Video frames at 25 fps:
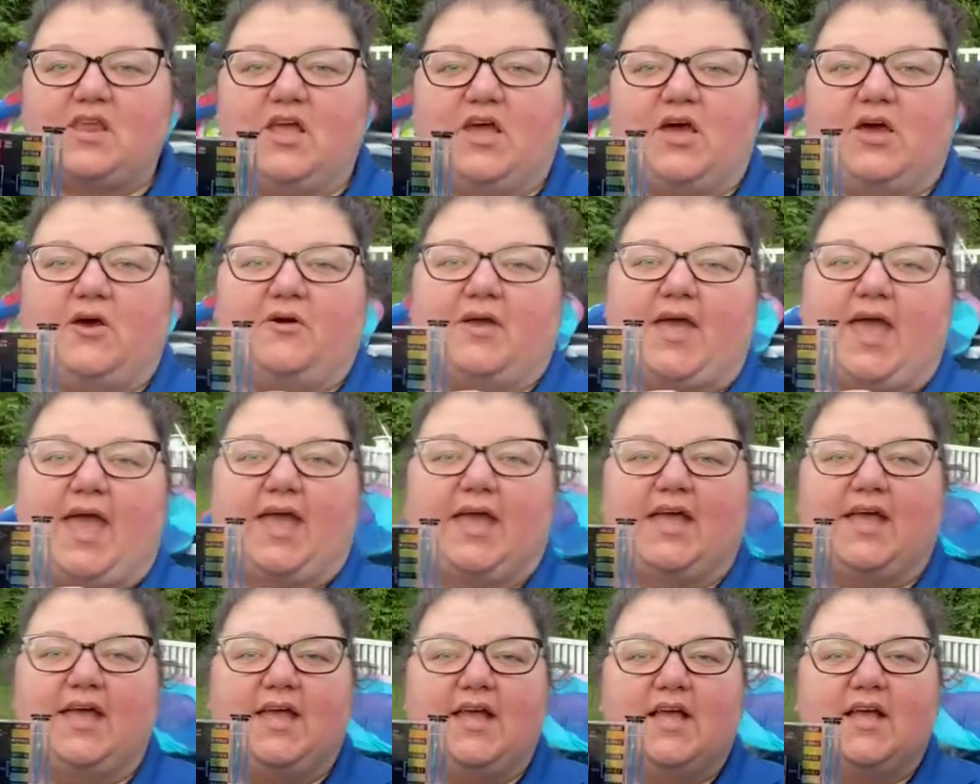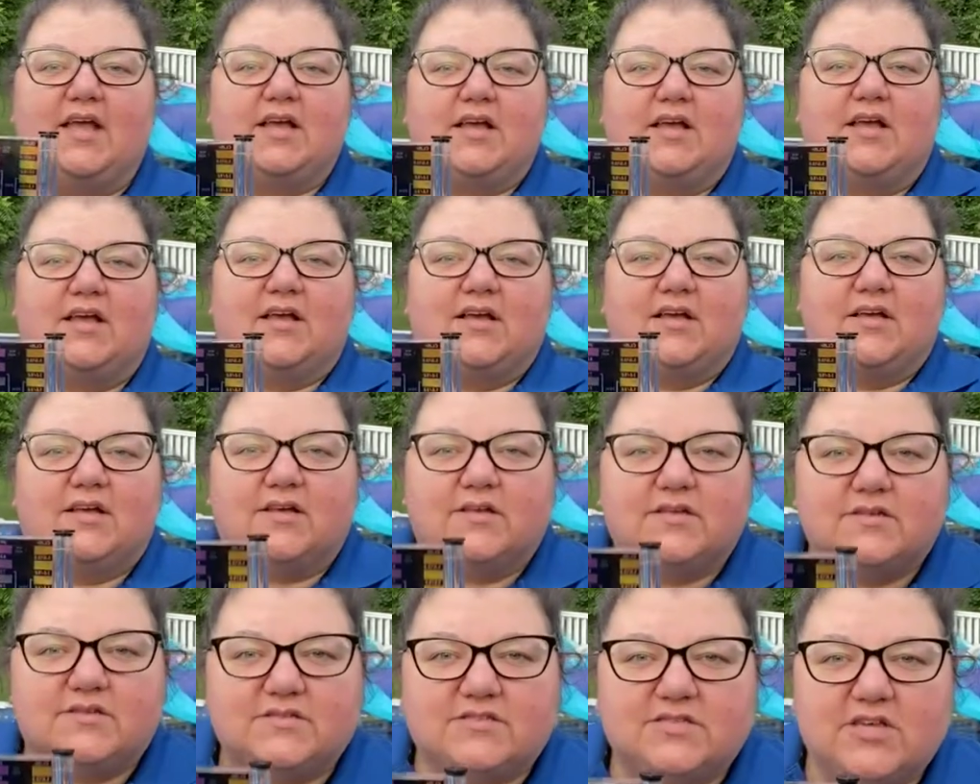Okay.
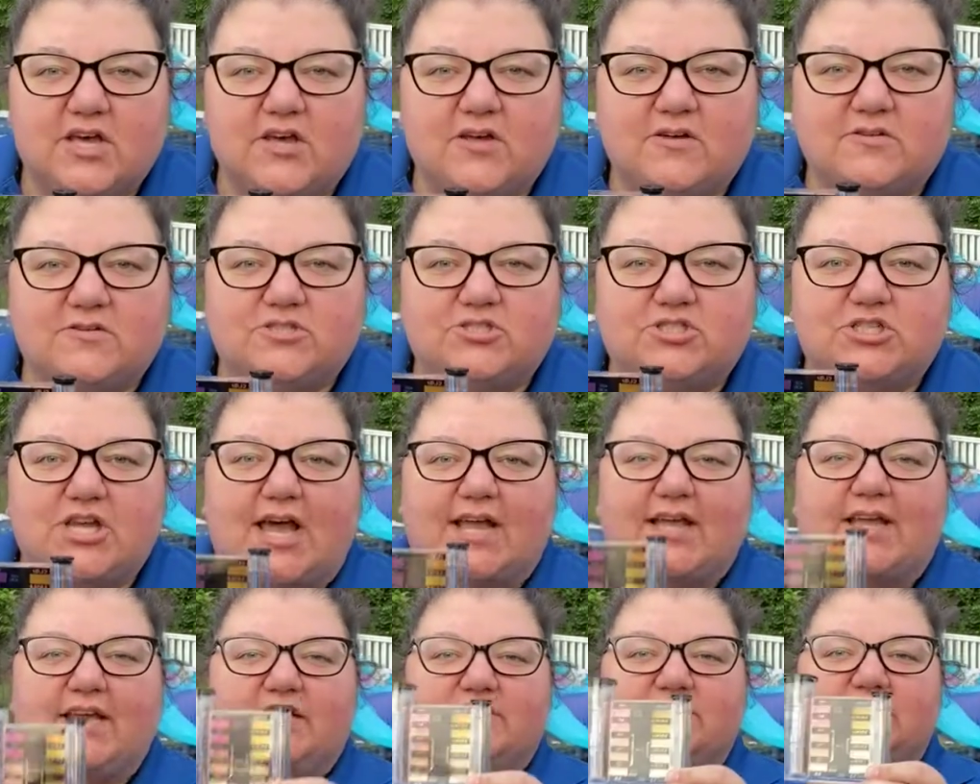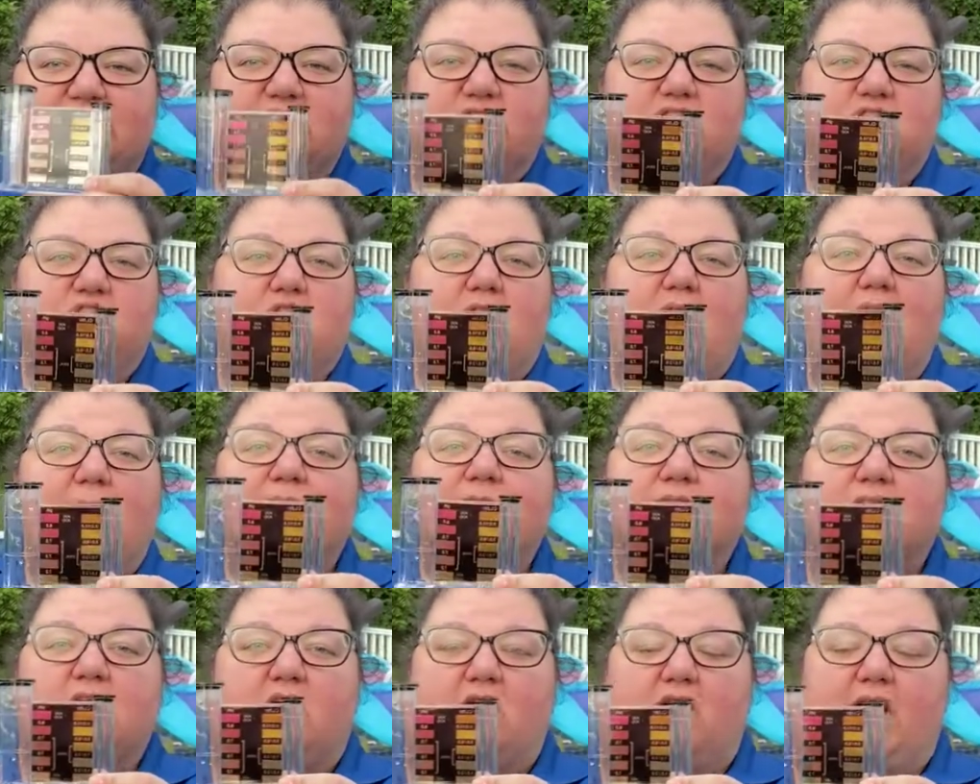So Jackie uses the
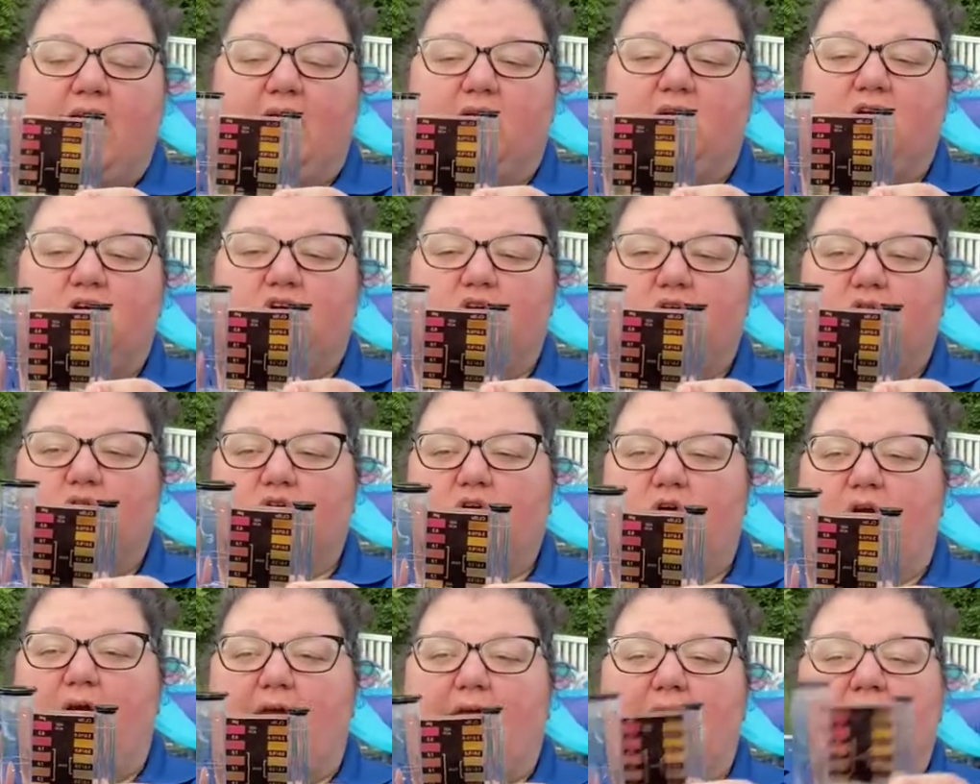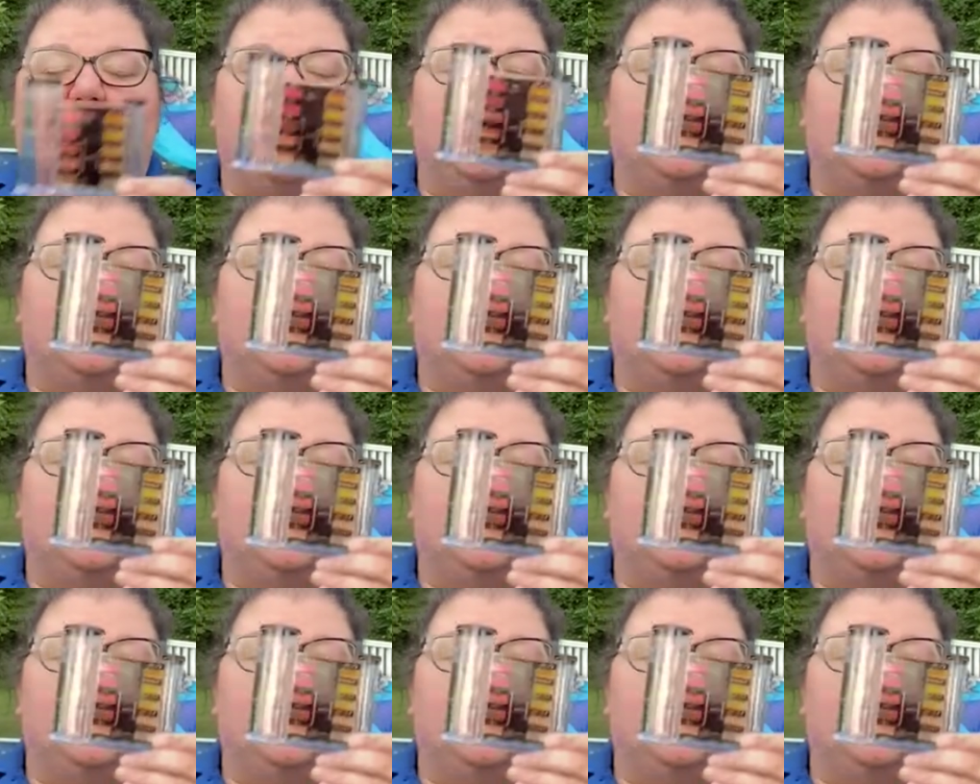drops. All right, great.